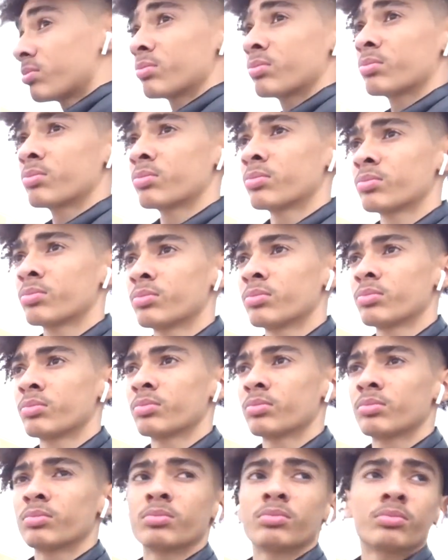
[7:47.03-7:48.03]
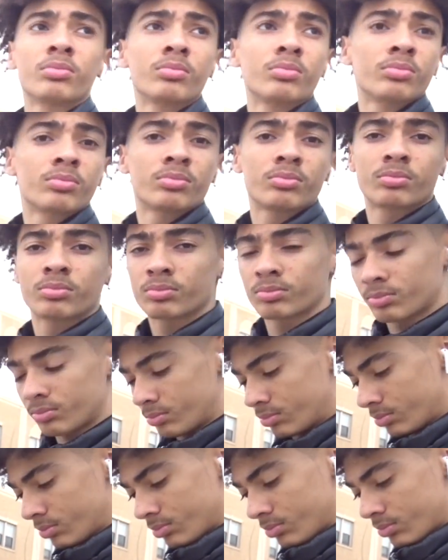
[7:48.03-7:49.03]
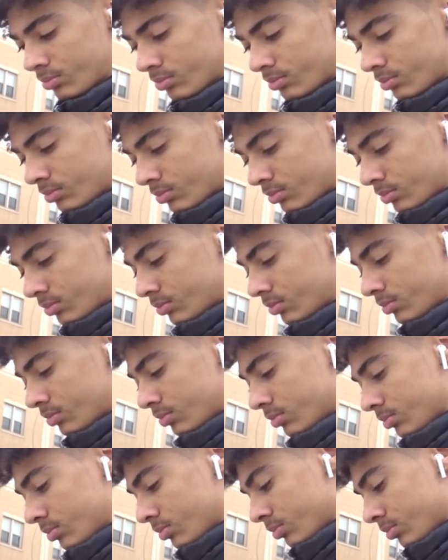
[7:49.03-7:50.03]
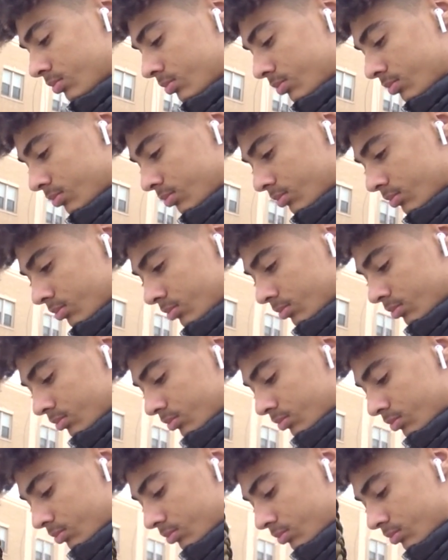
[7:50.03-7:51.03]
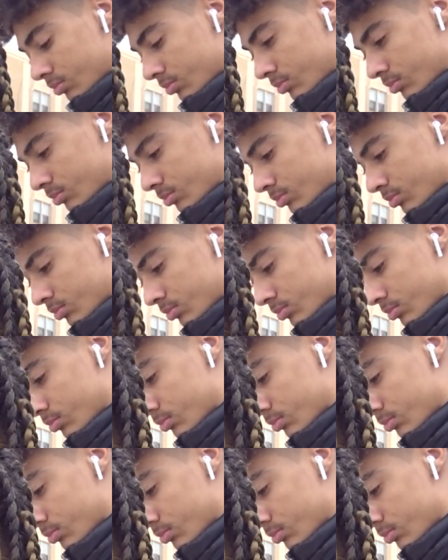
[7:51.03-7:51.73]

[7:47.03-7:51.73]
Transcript: (not speaking)